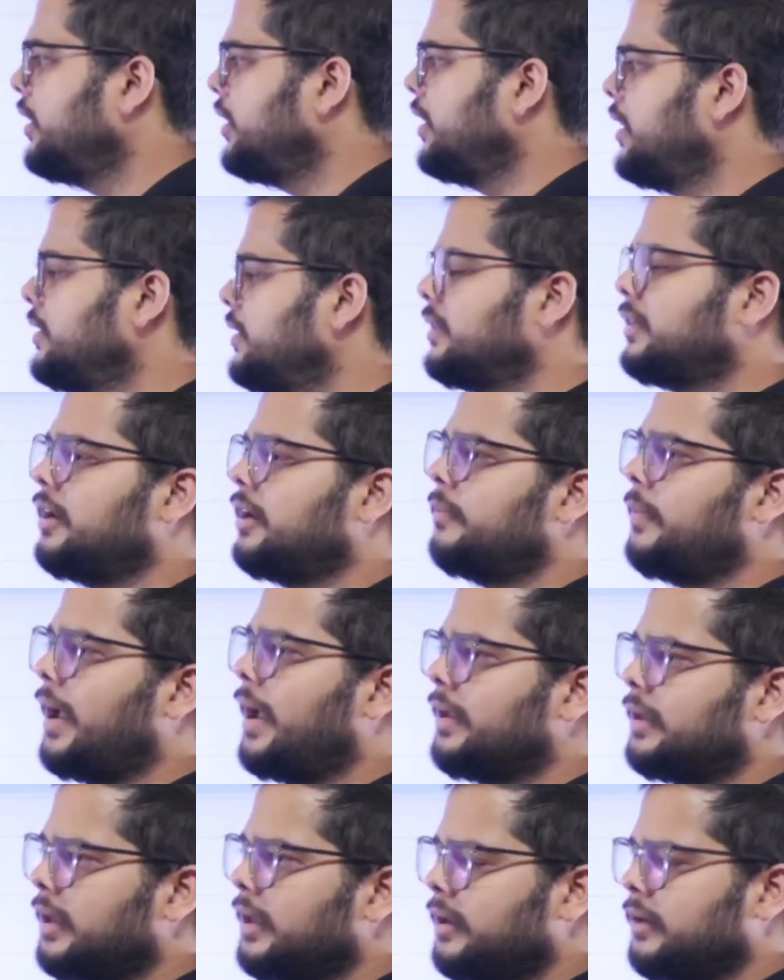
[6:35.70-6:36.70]
digital
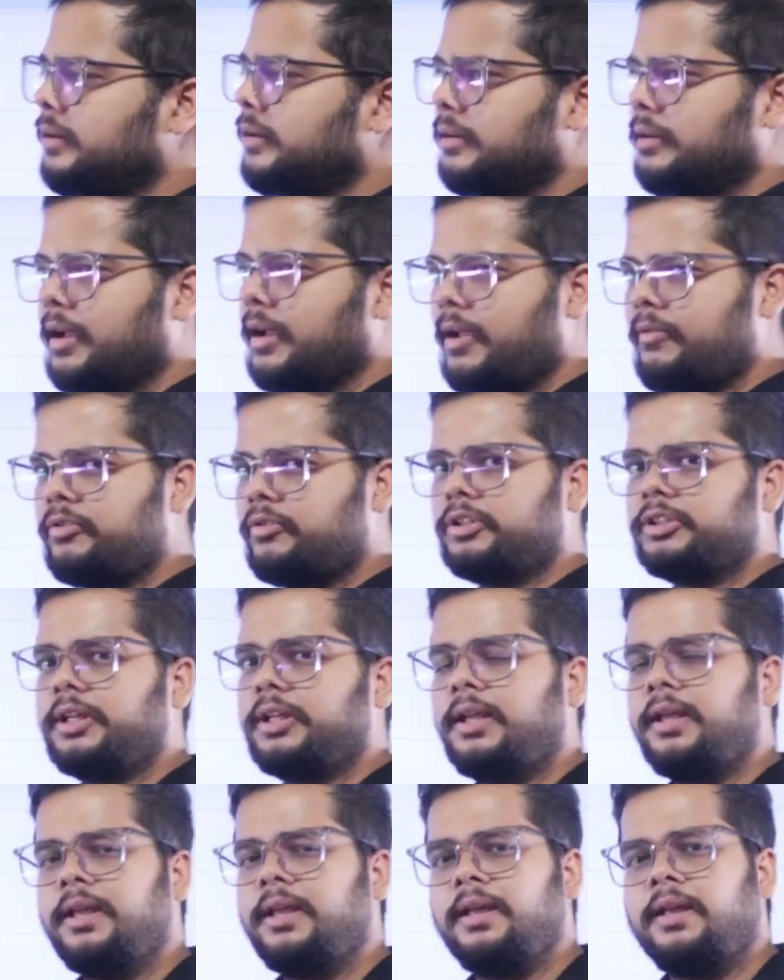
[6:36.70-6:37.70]
banking, I would
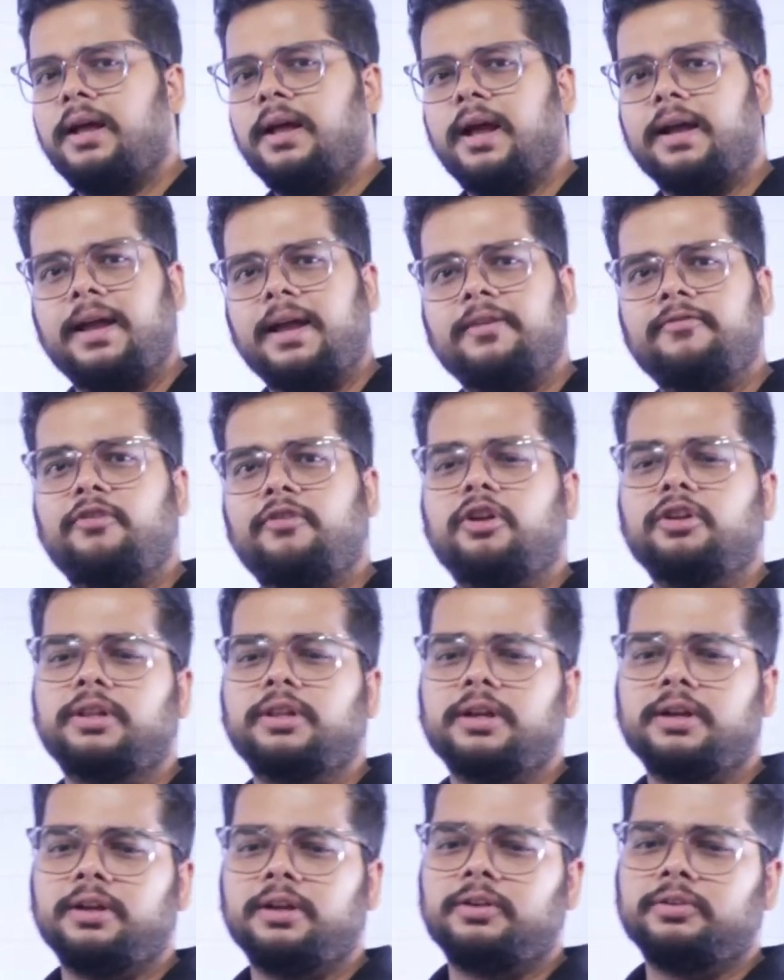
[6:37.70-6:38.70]
say, again for
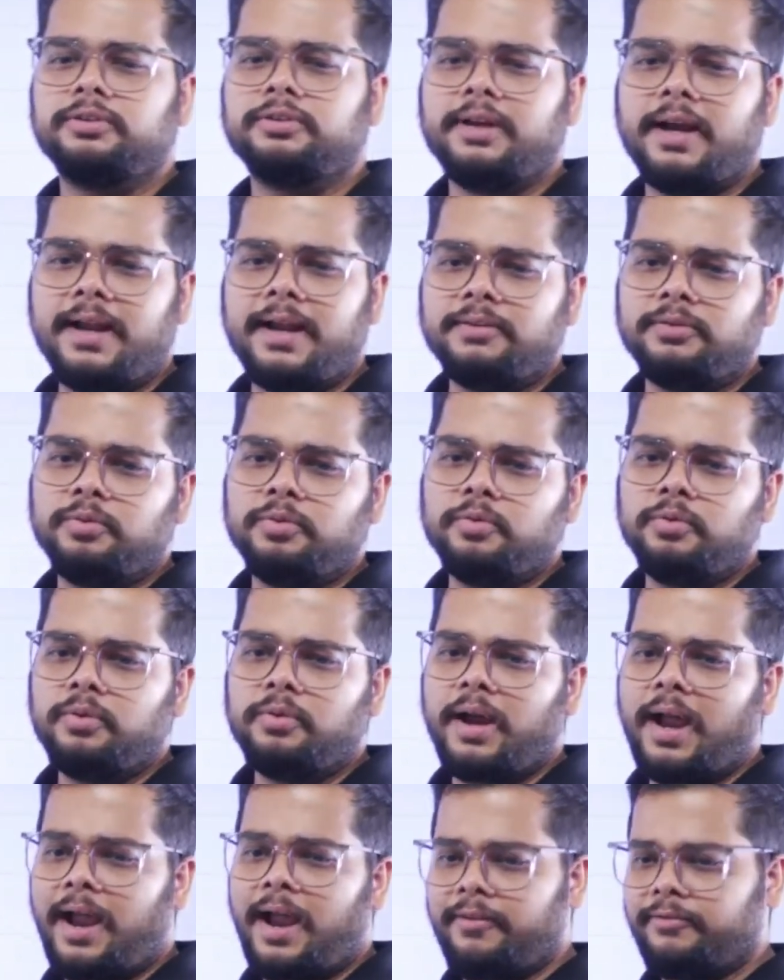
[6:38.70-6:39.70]
those guys who
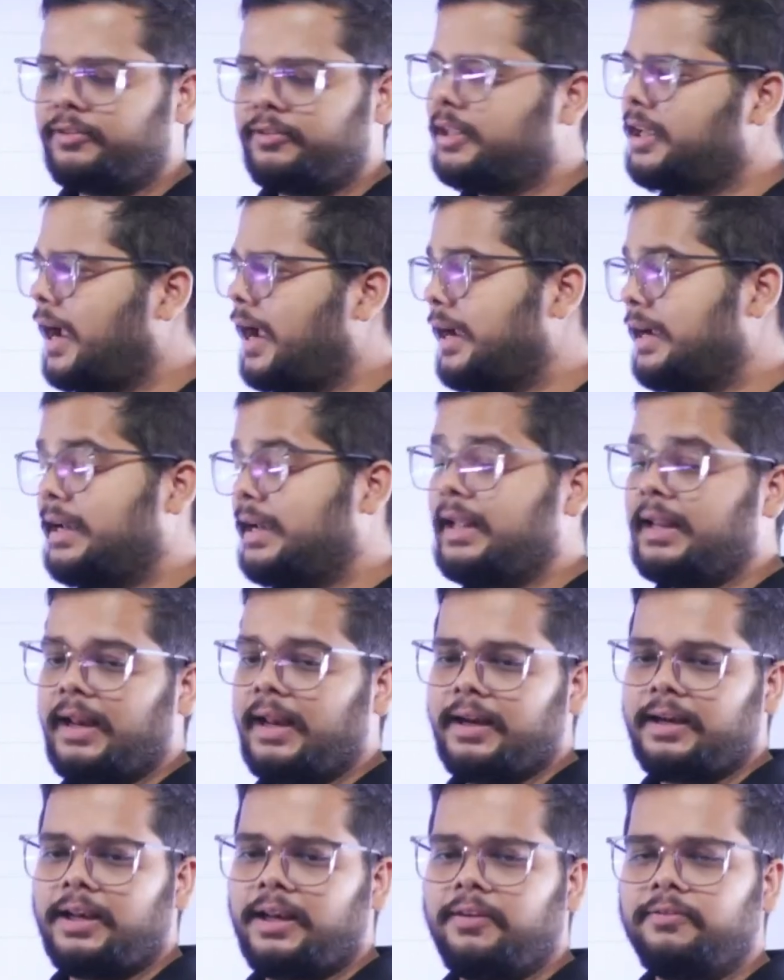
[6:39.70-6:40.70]
have the IT
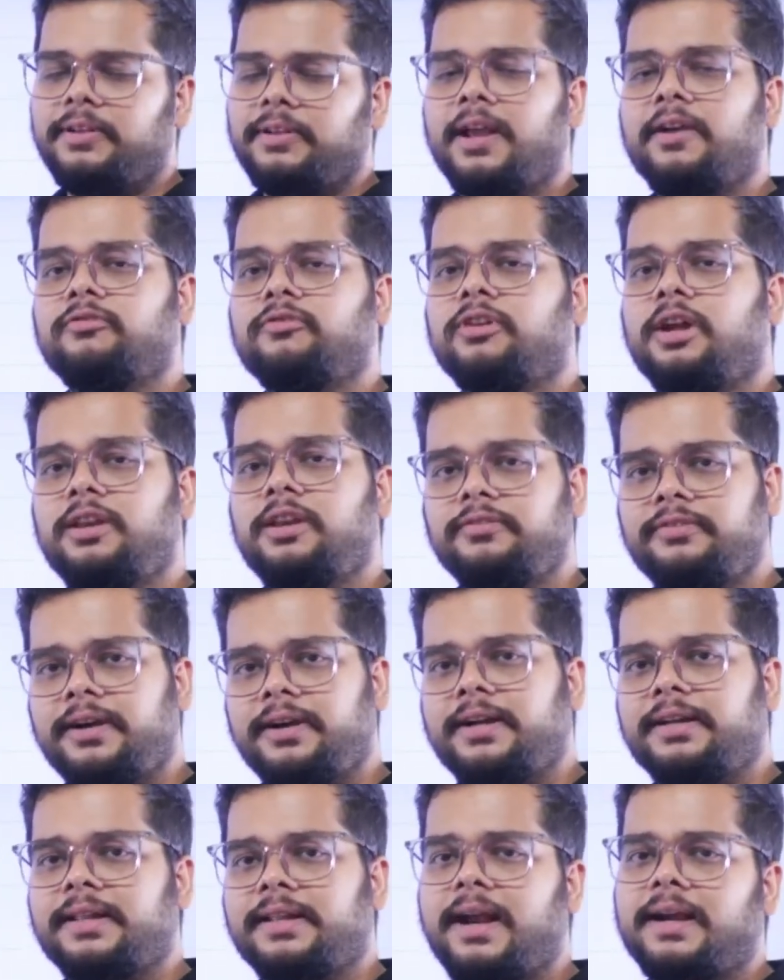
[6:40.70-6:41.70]
elective, they have
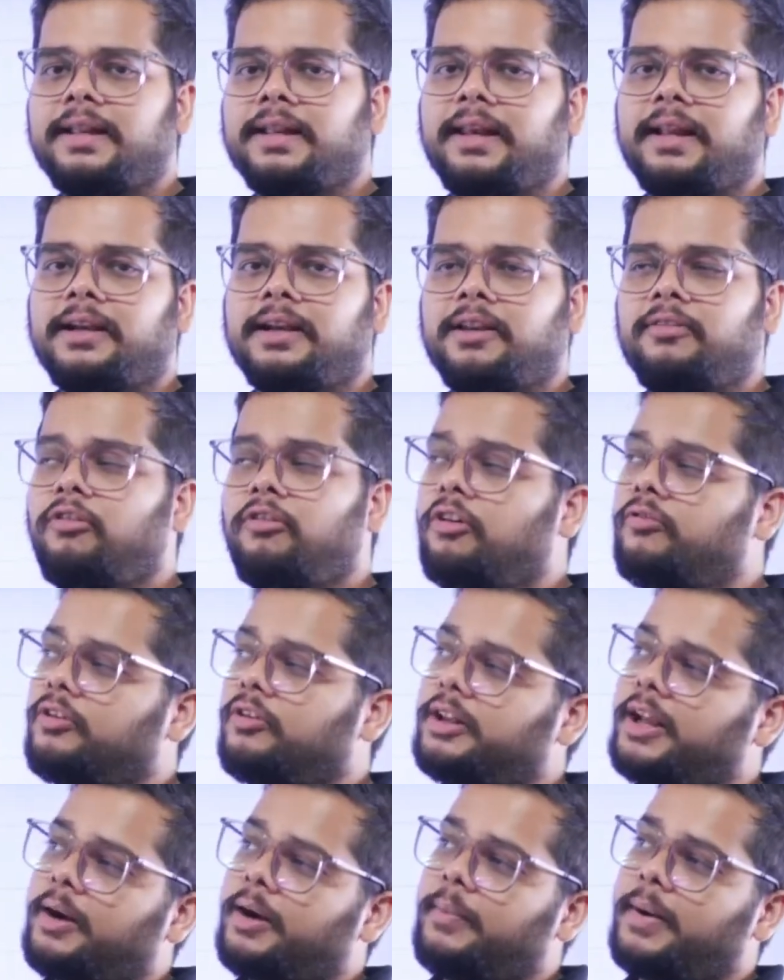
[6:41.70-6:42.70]
qualified that elective, or
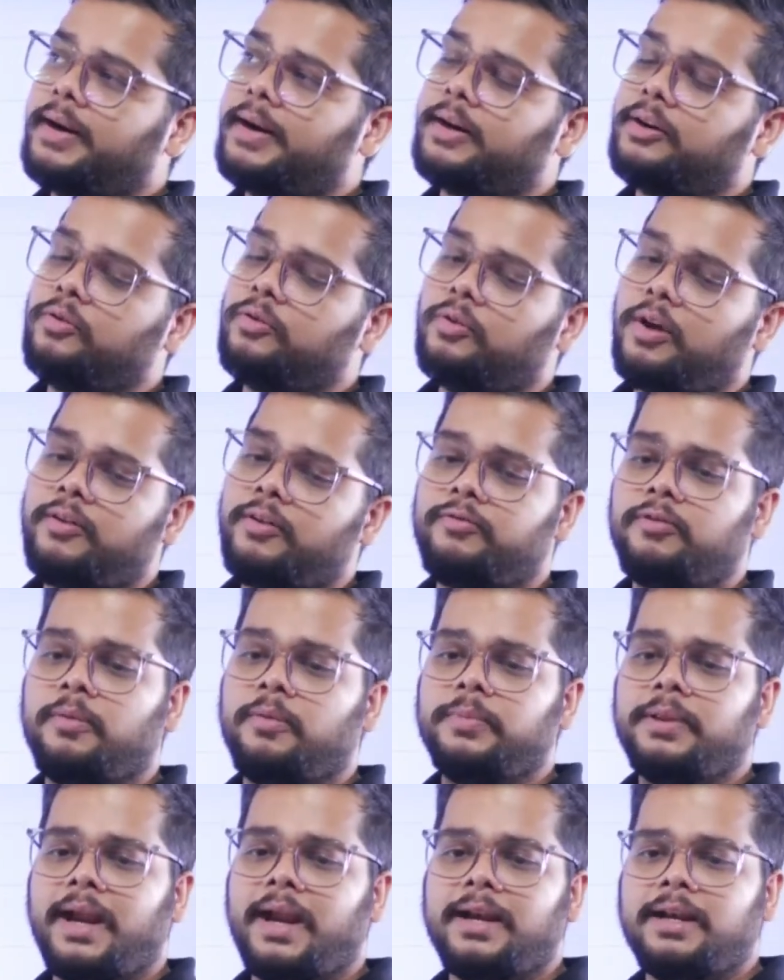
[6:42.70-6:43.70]
for that matter you are
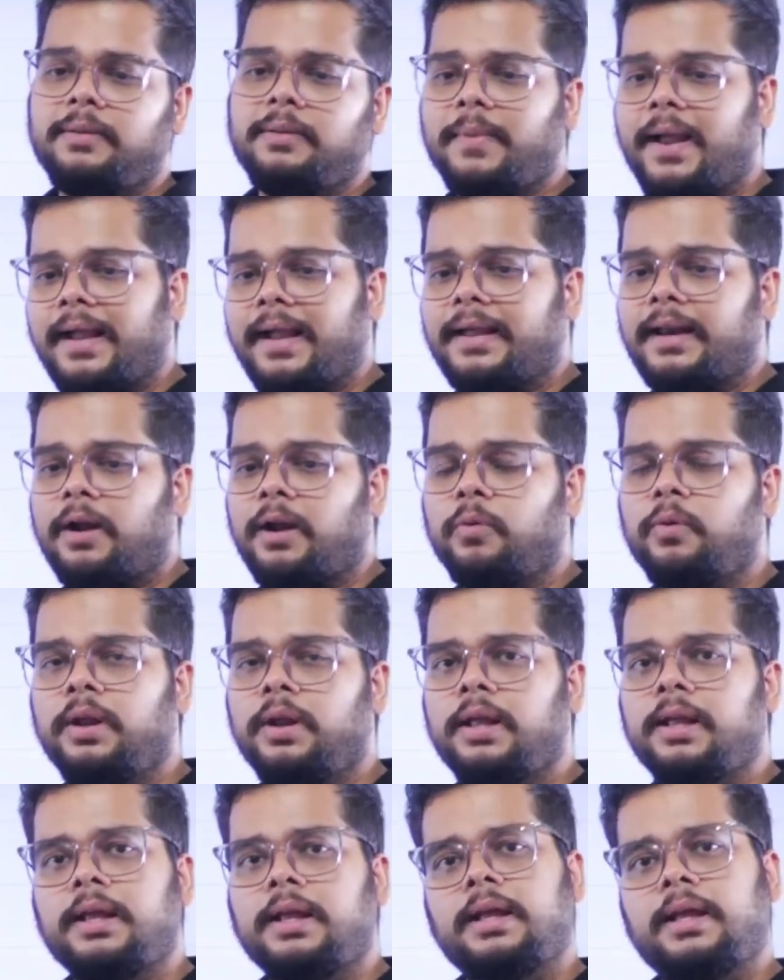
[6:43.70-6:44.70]
from the IT background,
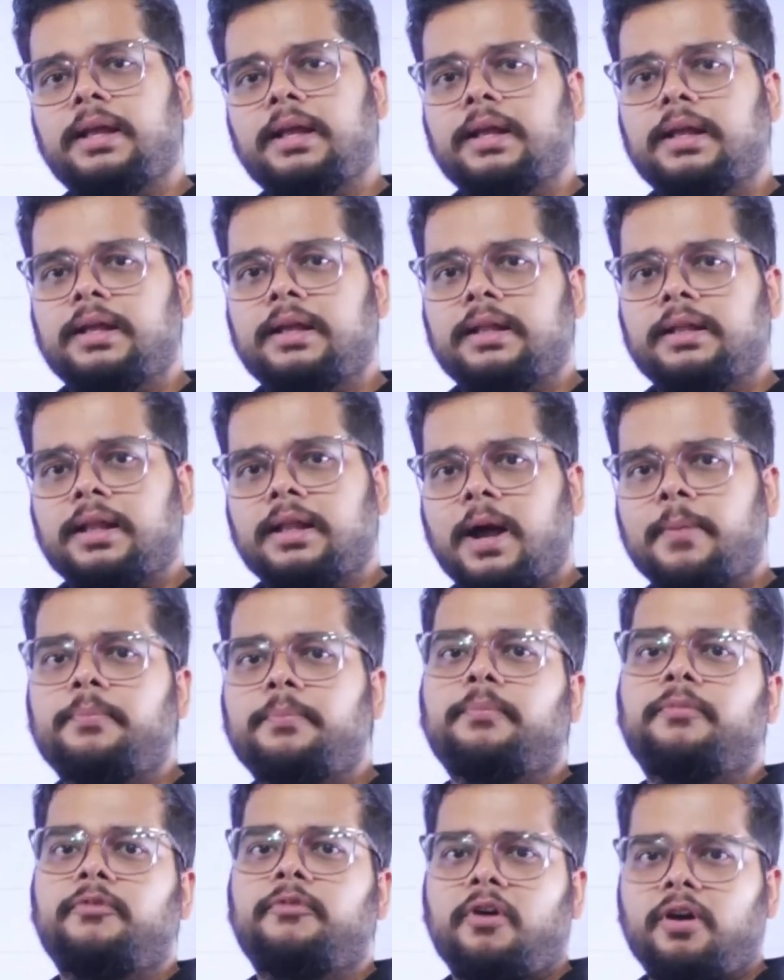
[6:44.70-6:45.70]
up
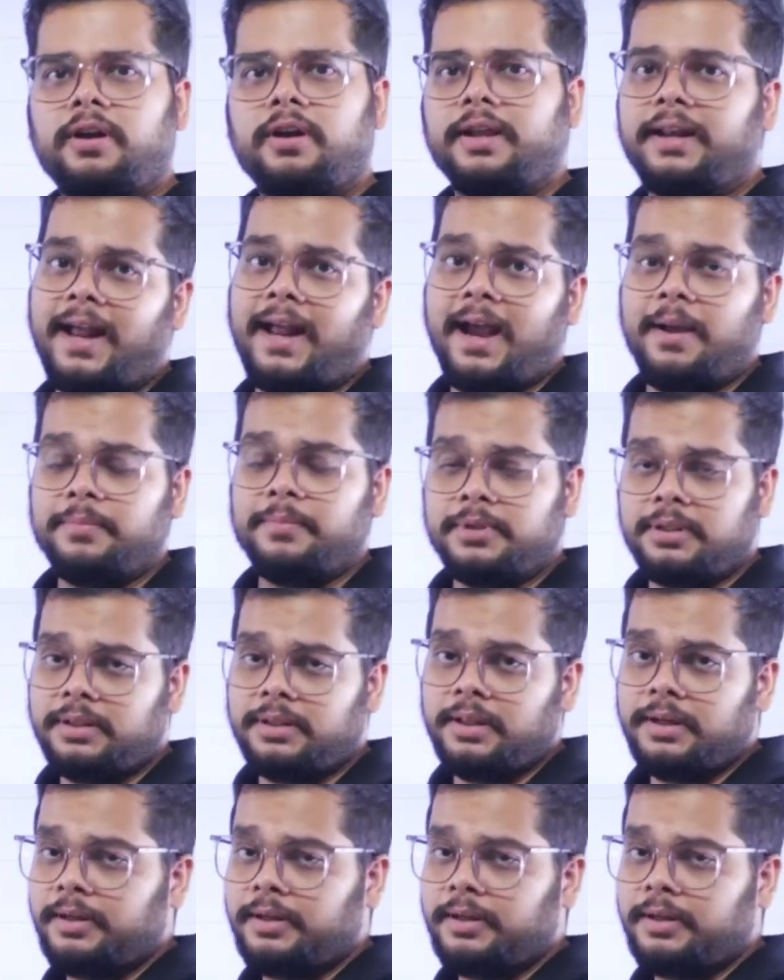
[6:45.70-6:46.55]
for grabs the